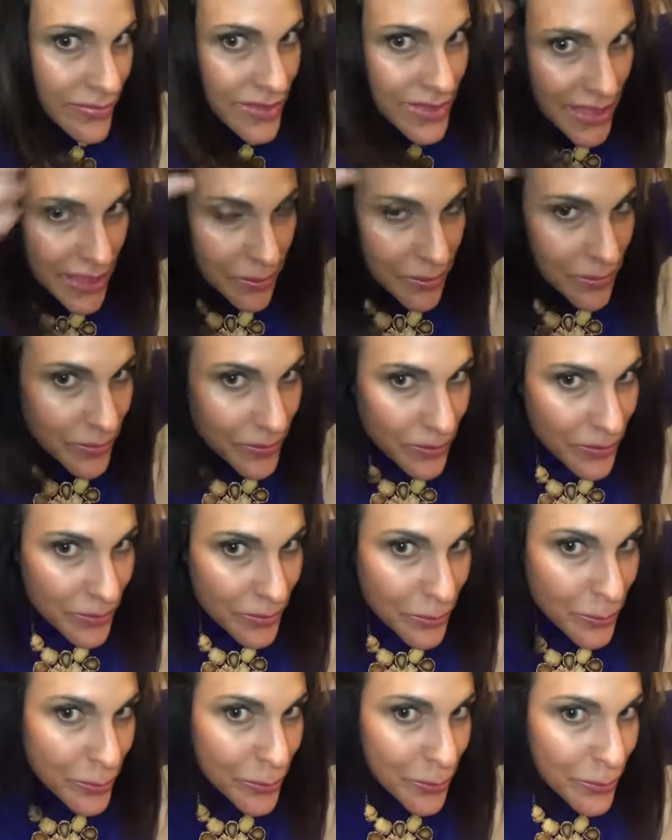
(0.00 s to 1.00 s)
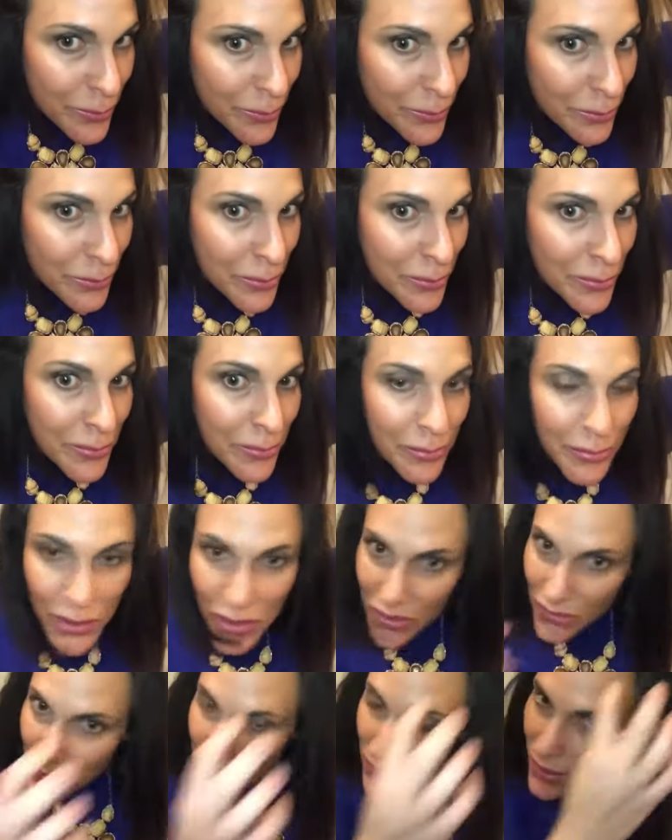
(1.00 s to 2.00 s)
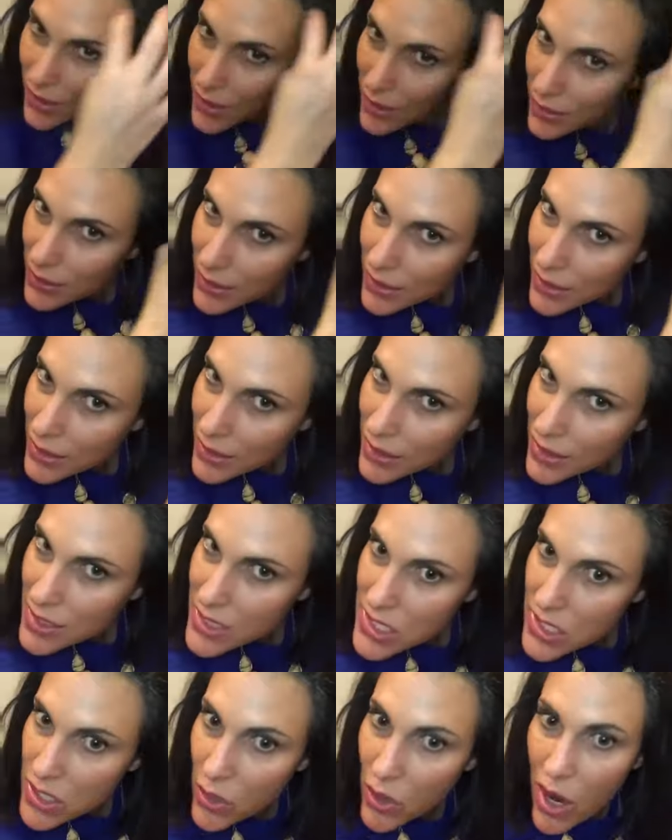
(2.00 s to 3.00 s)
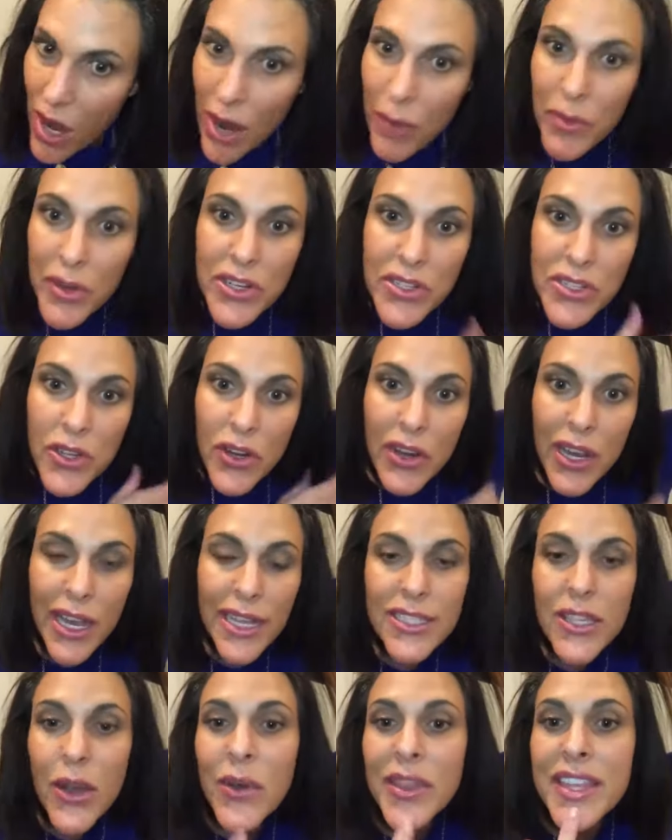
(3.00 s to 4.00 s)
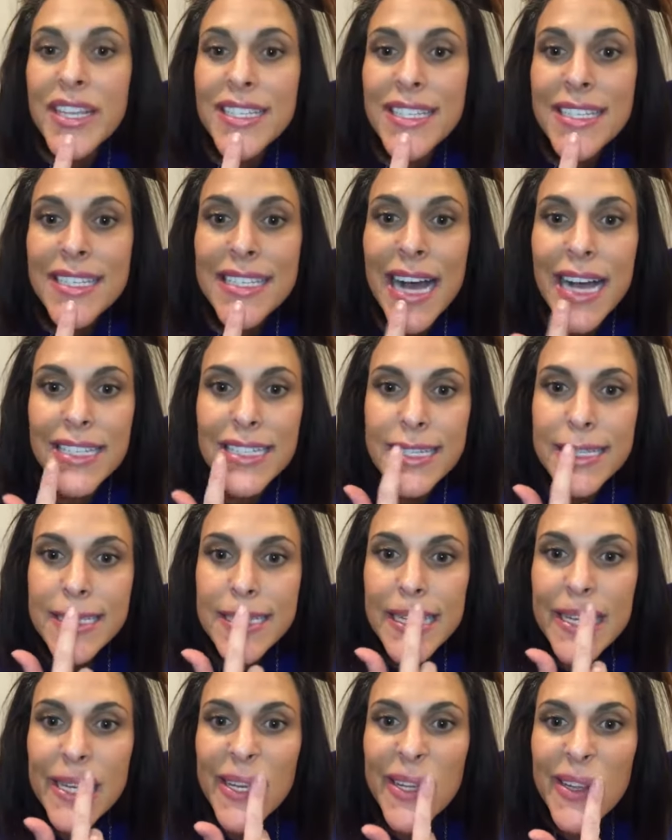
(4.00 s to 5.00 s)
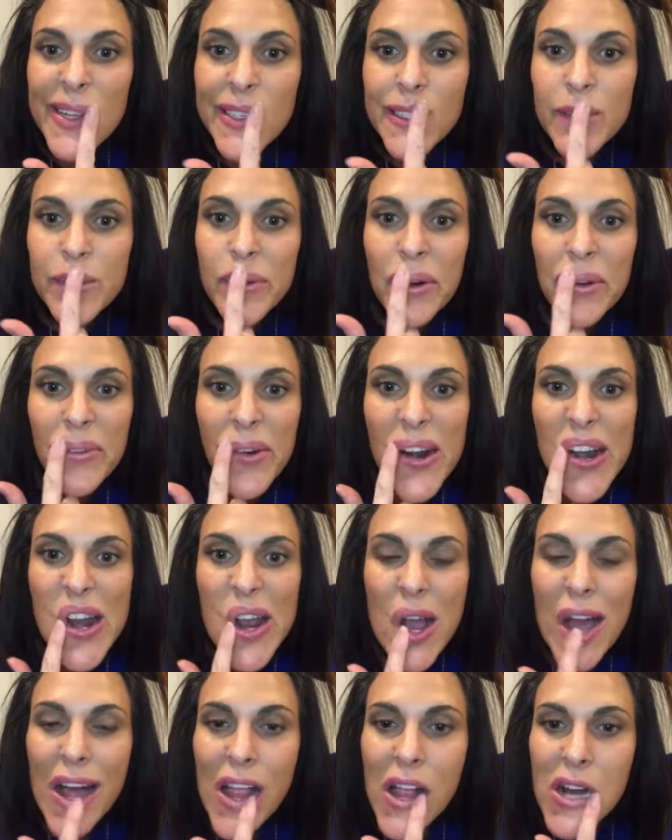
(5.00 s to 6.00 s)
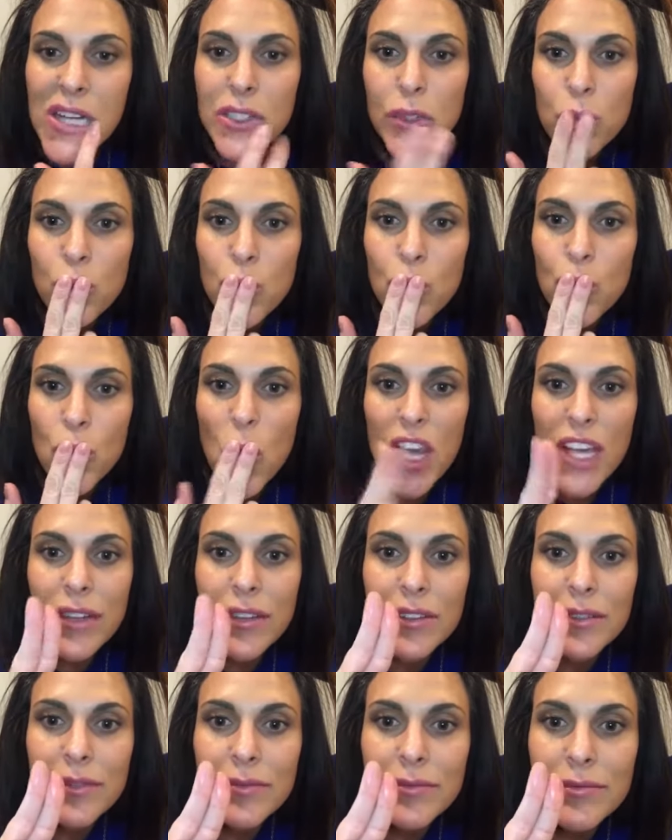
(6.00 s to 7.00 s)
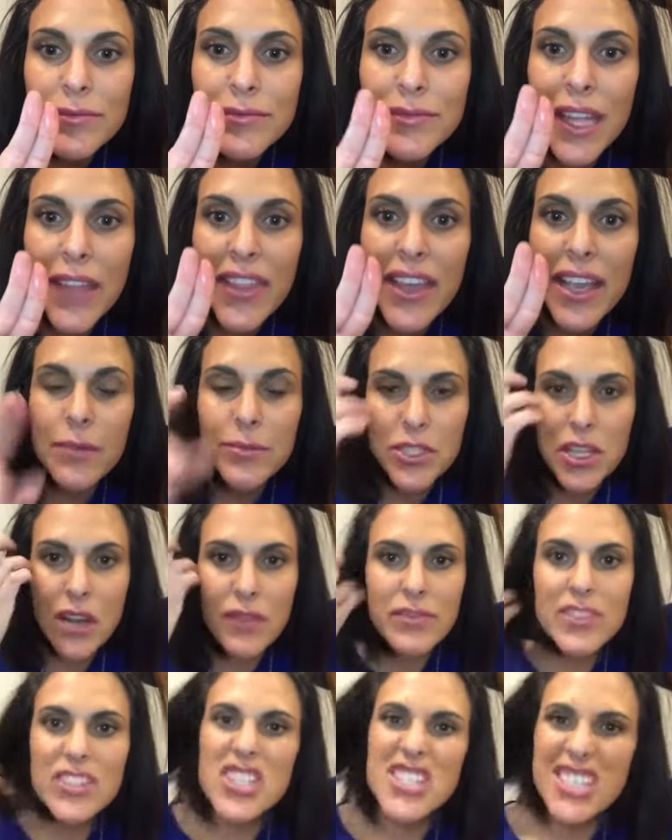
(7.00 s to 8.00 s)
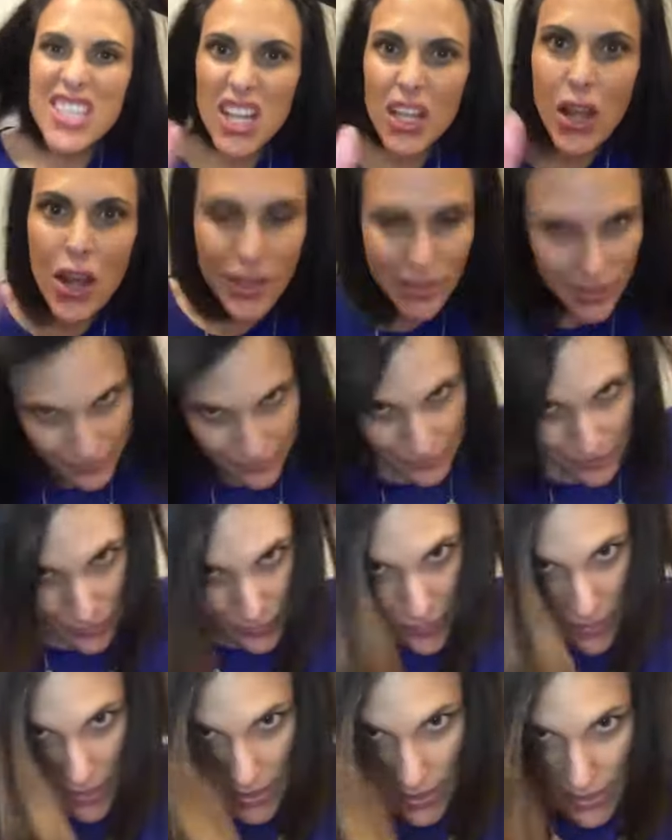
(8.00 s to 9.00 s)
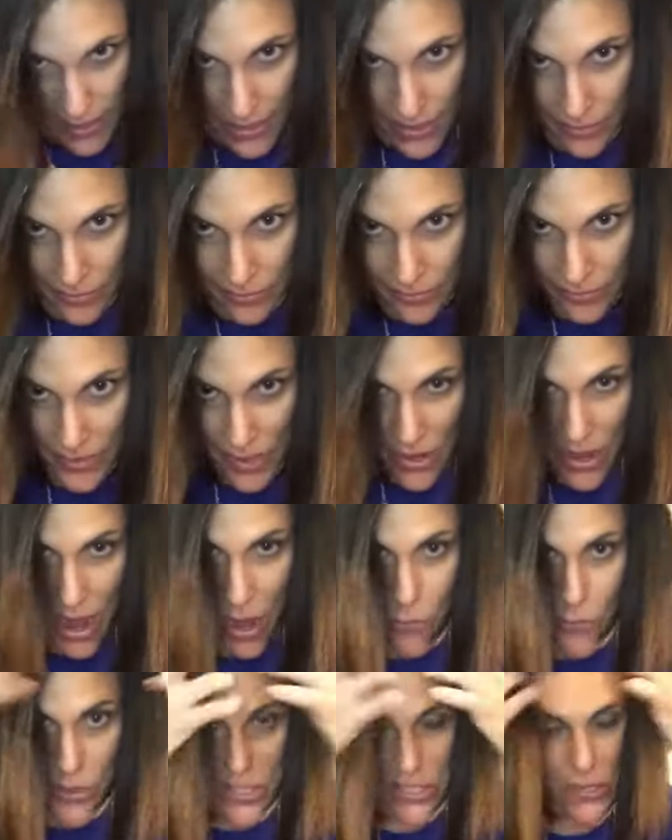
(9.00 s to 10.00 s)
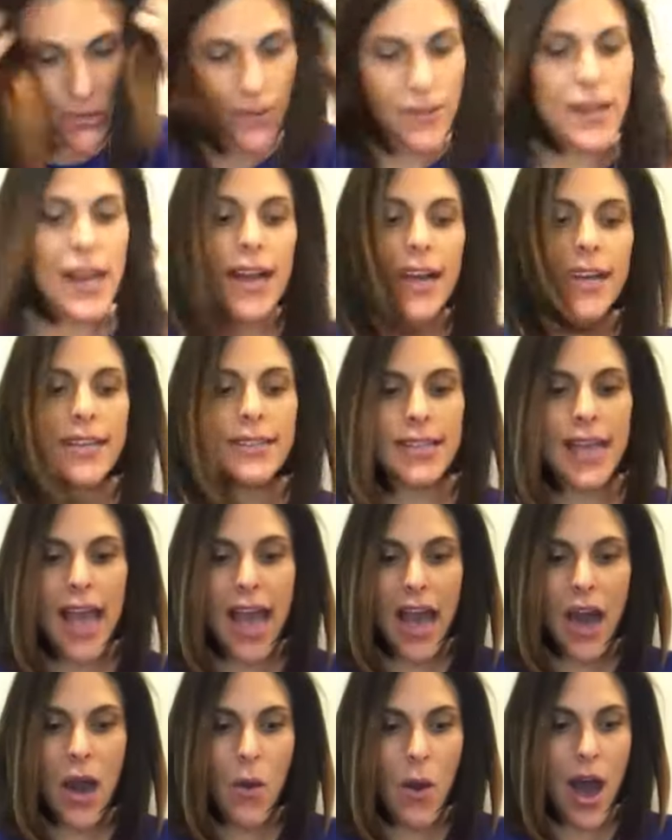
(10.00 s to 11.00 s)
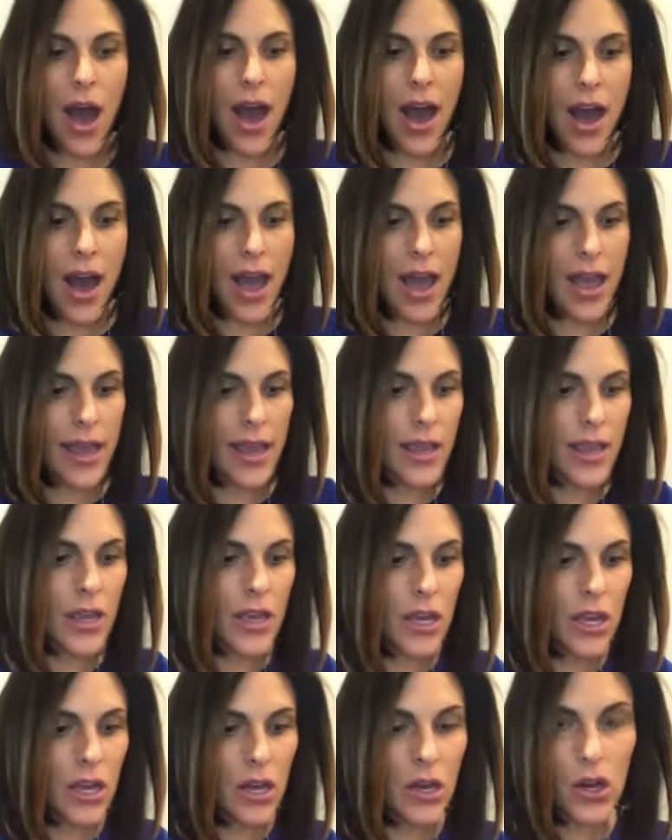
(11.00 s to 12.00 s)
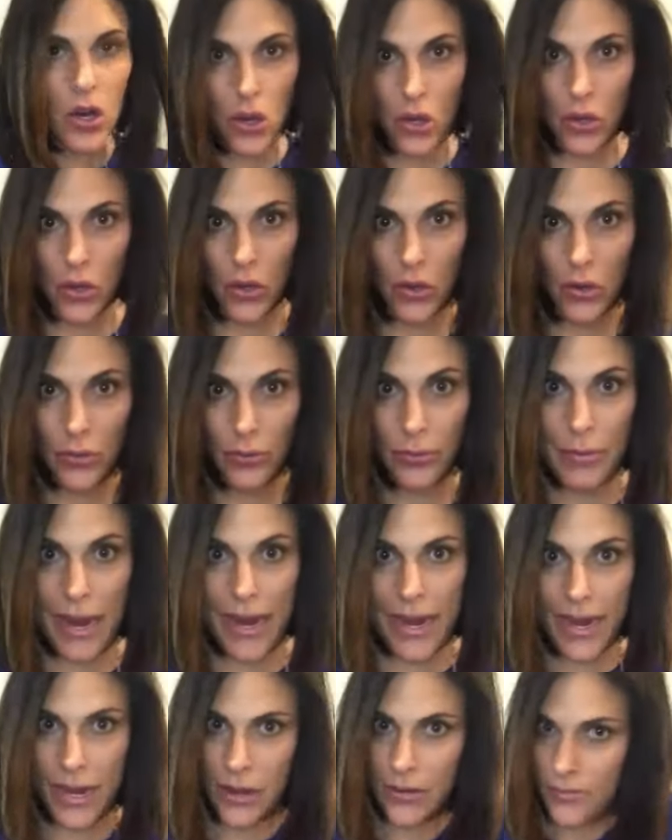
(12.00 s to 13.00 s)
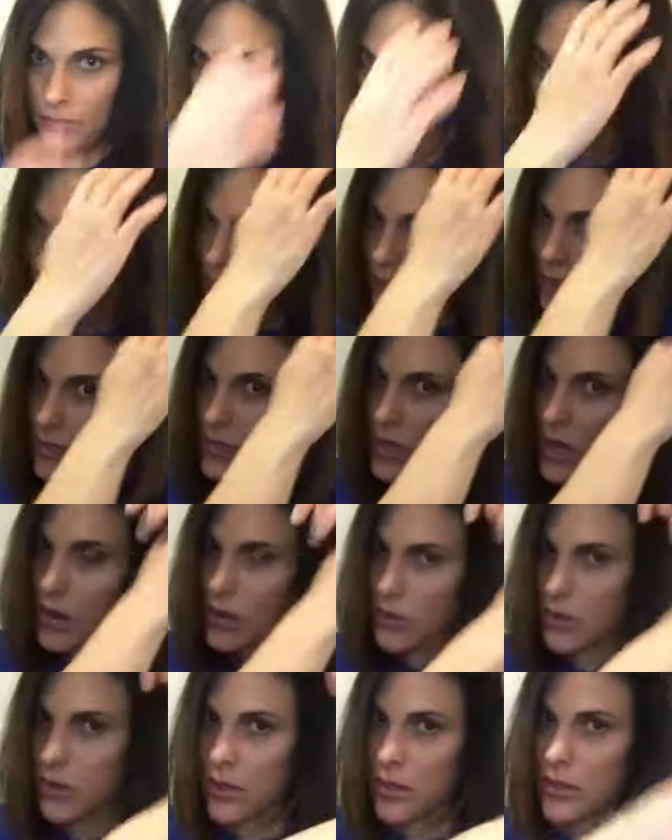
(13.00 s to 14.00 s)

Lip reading: See? Beautiful, huh? So I want to show you guys, oh, and this is Sassy Z. This is one of our new colors. Nothing comes off, just the gloss. Okay, I want to show you guys how I curl my hair. So